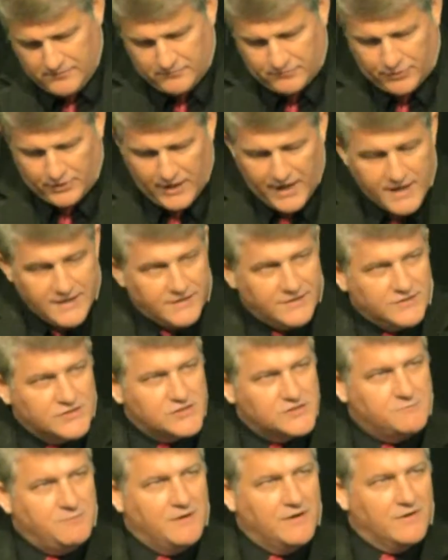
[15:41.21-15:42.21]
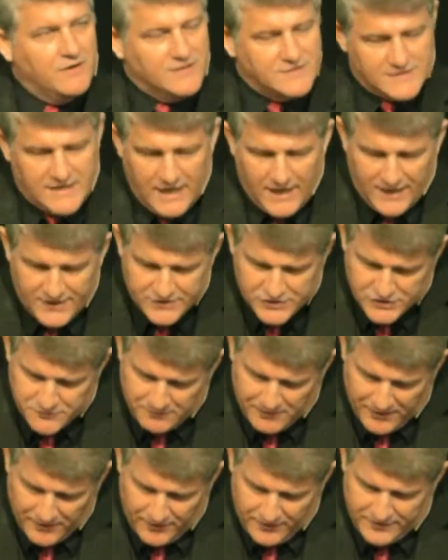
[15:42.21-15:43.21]
Praying in the Spirit, it's God's
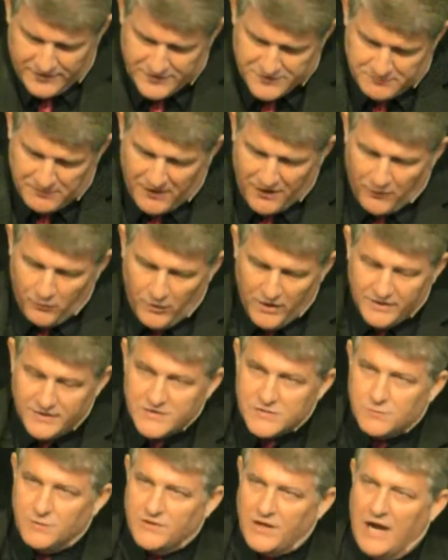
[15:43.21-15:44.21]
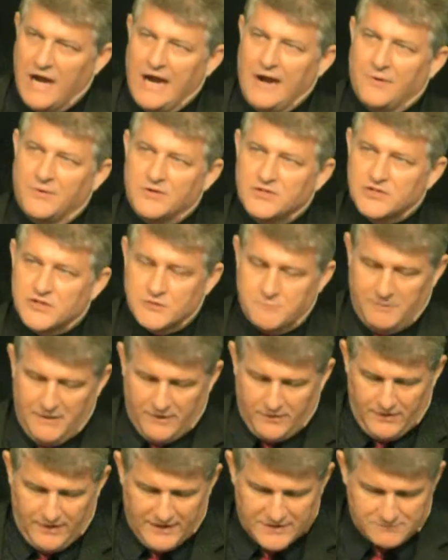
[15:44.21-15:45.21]
Spirit that's bearing witness with our
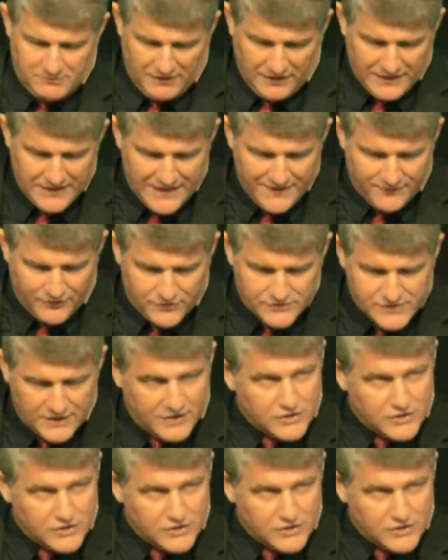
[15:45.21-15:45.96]
spirit as believers,